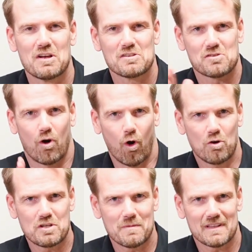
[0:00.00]
So
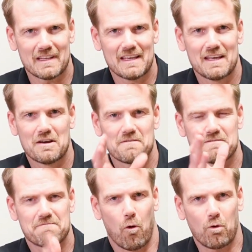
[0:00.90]
ultimately,
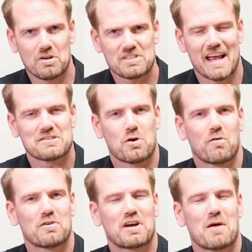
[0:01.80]
force has to
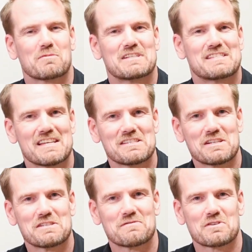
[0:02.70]
overcome
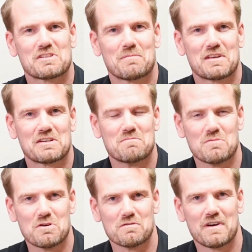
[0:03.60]
resistance for something to
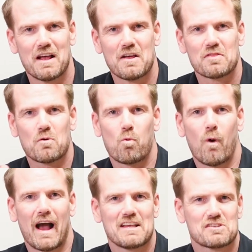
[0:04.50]
move. The
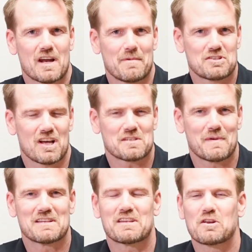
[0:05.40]
YStrap
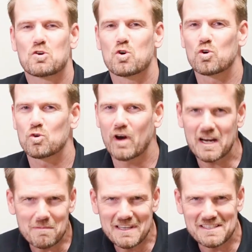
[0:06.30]
adjustment is
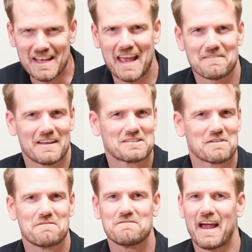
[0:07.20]
incredibly safe. It's
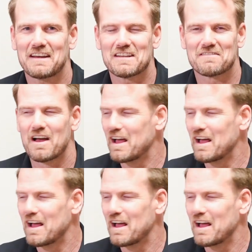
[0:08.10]
effective